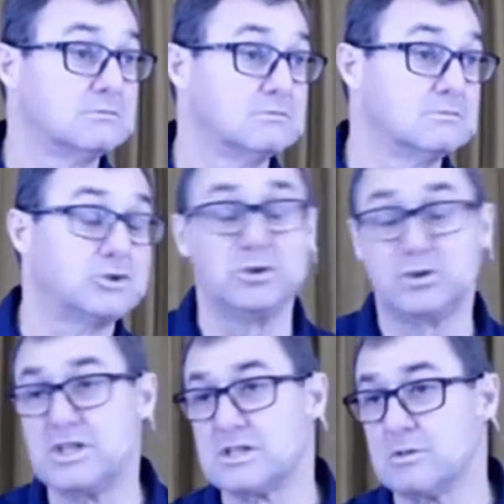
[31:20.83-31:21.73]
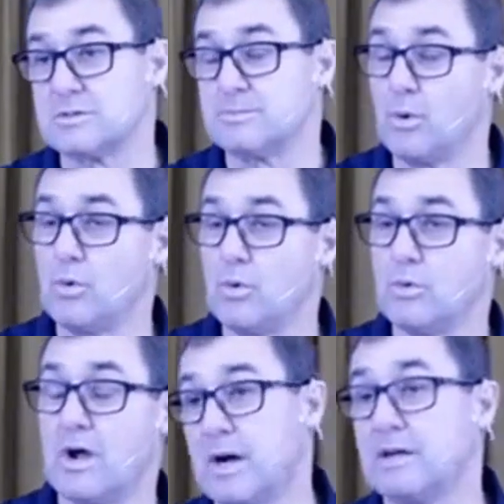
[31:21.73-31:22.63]
the truth is he was born round
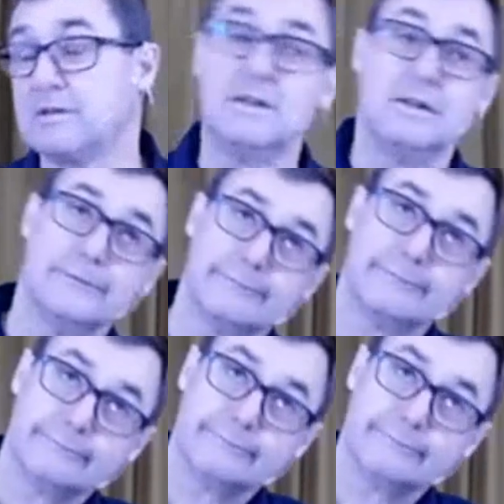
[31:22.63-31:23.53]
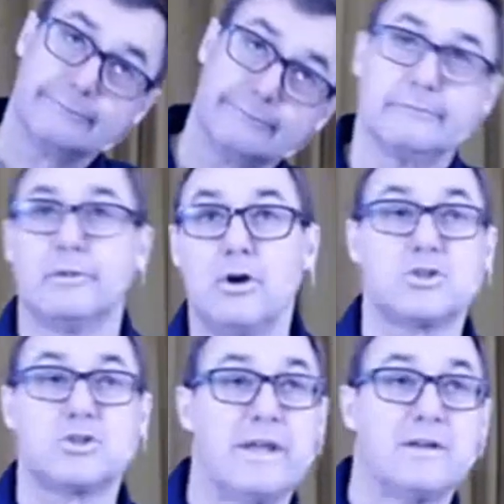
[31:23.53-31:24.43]
about last
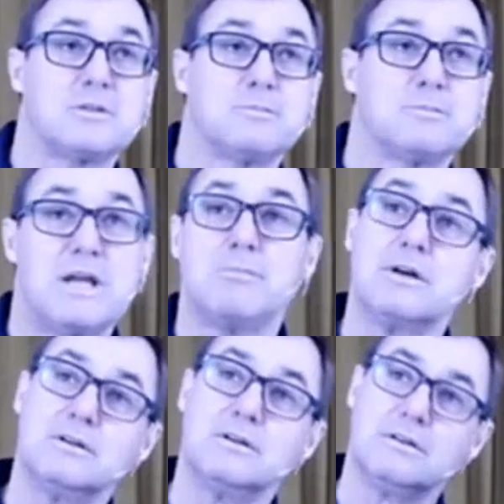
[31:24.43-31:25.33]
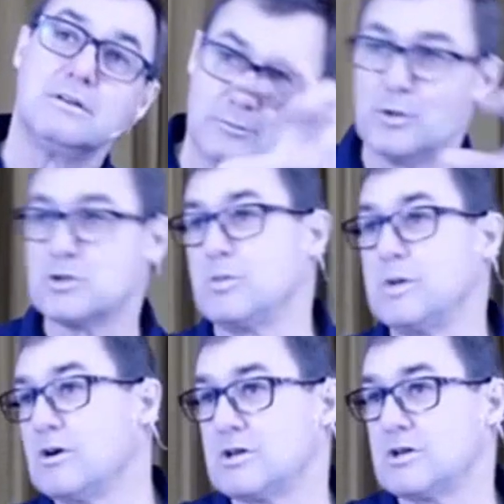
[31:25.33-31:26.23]
week of september first week
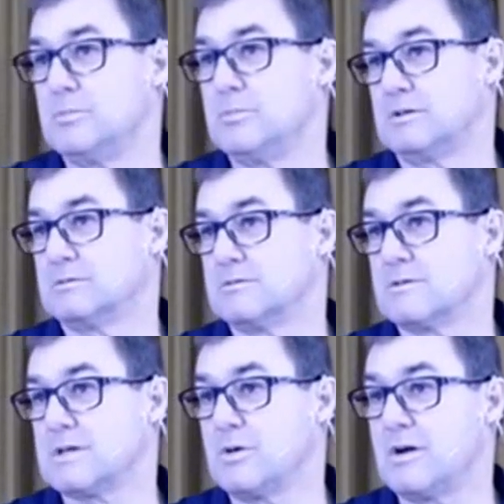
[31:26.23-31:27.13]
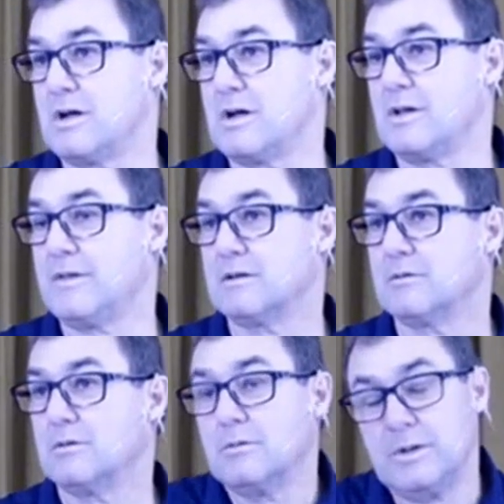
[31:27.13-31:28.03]
october somewhere around there
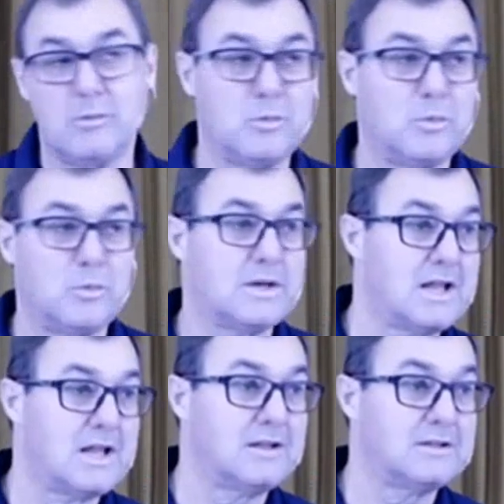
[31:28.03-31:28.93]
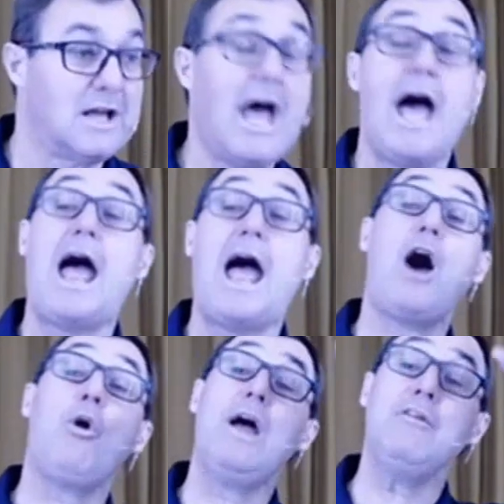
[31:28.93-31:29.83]
we know and we understand that
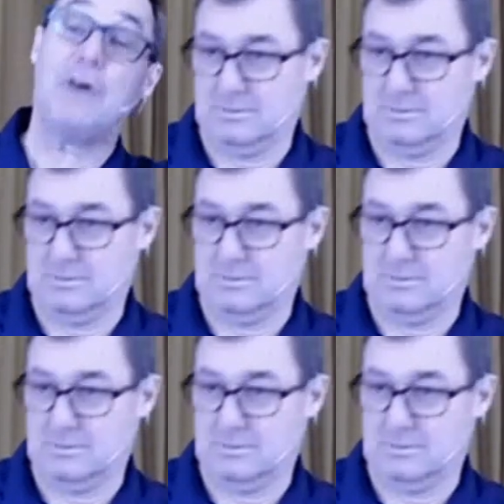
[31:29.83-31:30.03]
however